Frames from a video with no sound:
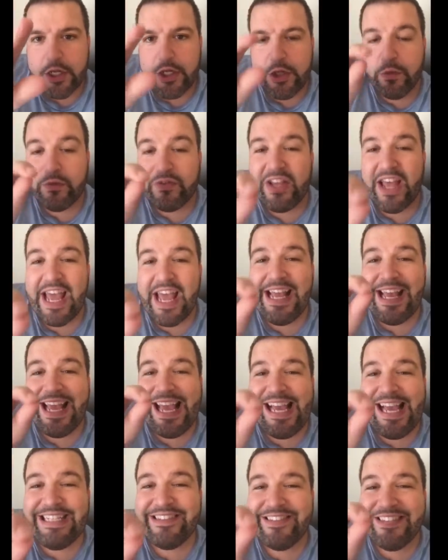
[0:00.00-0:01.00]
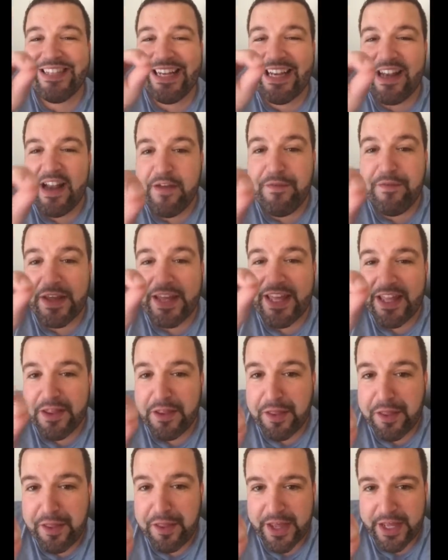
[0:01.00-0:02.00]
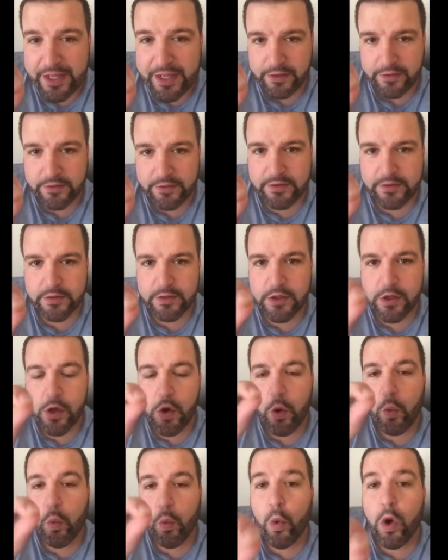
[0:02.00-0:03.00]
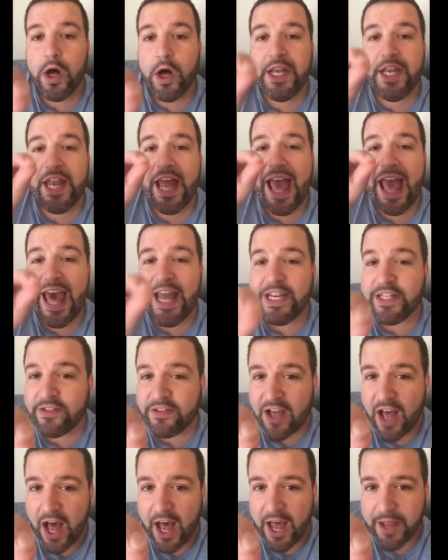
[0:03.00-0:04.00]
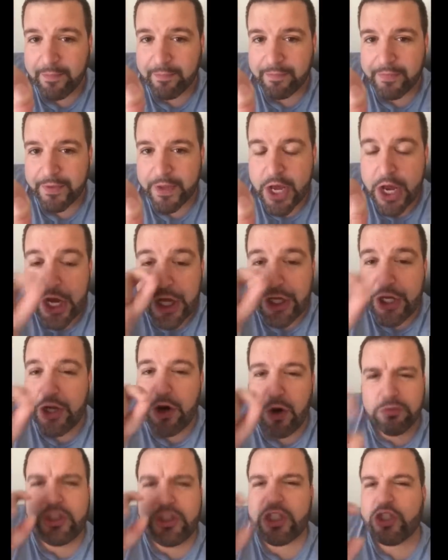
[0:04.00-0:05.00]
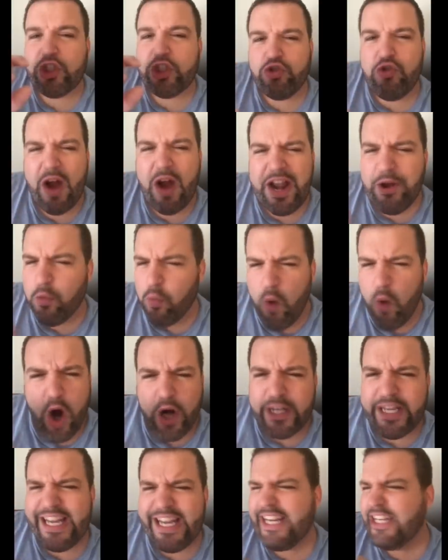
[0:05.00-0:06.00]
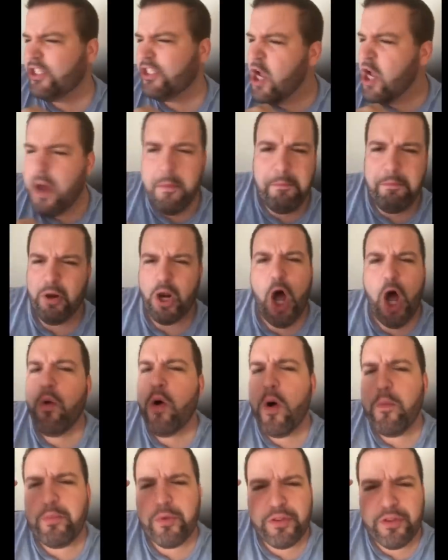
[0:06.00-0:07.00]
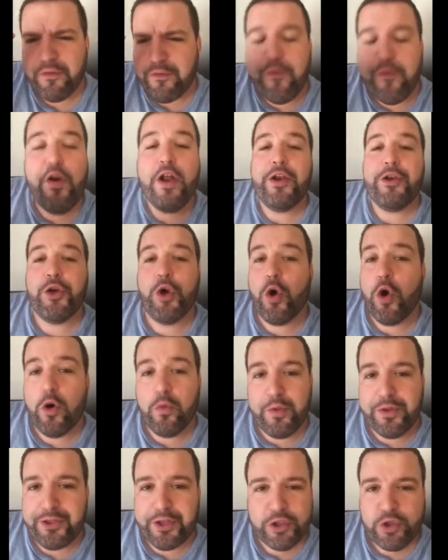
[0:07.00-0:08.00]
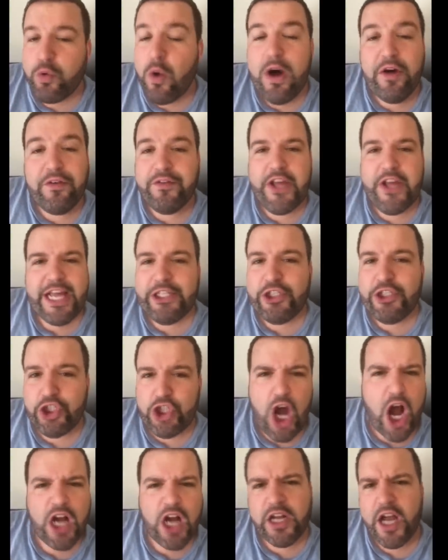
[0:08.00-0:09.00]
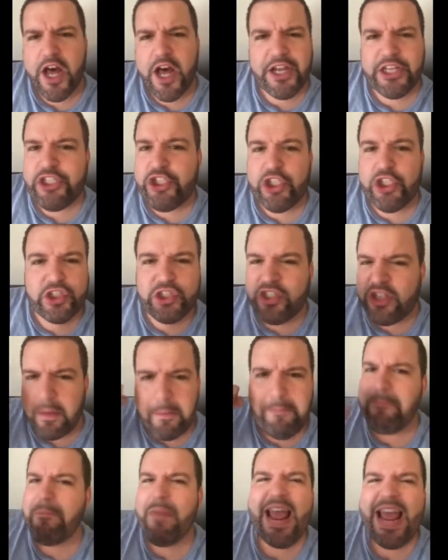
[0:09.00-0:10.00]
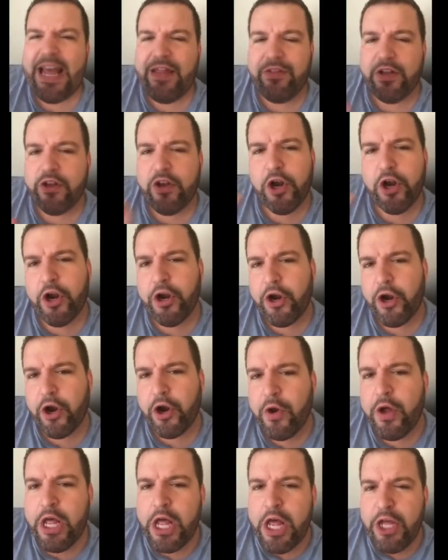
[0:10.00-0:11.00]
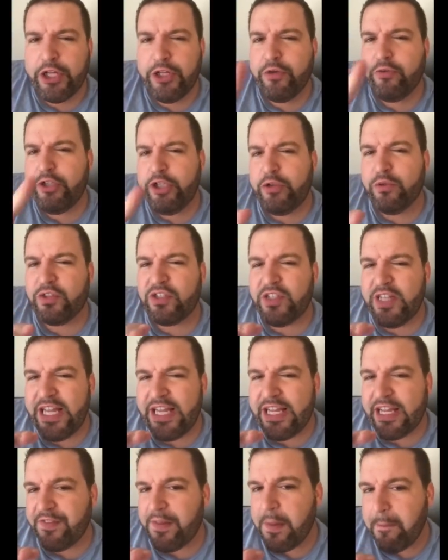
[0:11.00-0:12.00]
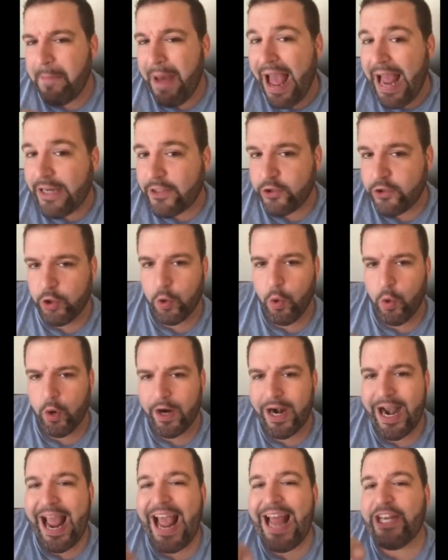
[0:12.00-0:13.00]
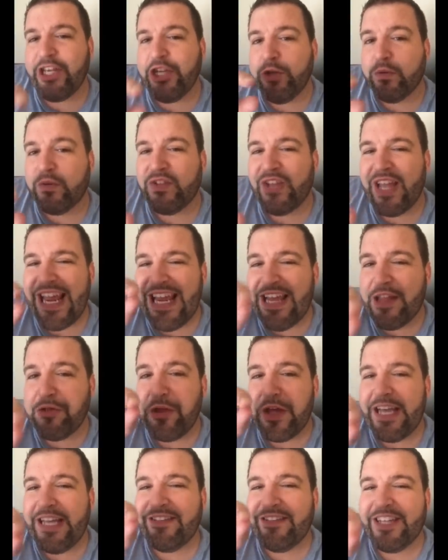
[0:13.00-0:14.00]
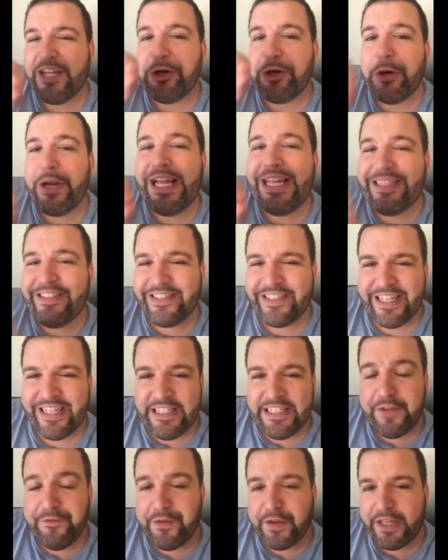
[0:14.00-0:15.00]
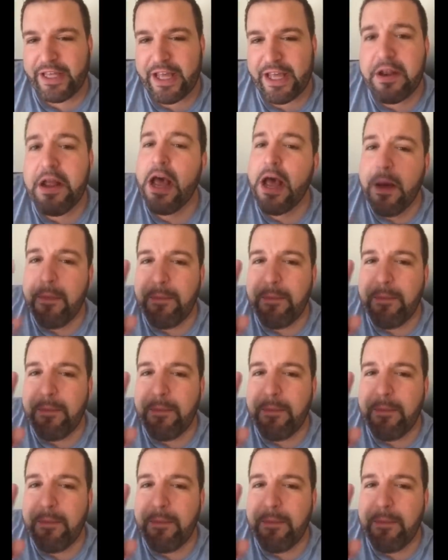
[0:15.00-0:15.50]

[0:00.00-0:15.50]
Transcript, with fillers: You take insignificant things one at a time you don't just try to walk in and blow open the front door with a 12 gauge shotgun and just demand them. No, no, no, no. You, you sneak in the back door and you take things that are insignificant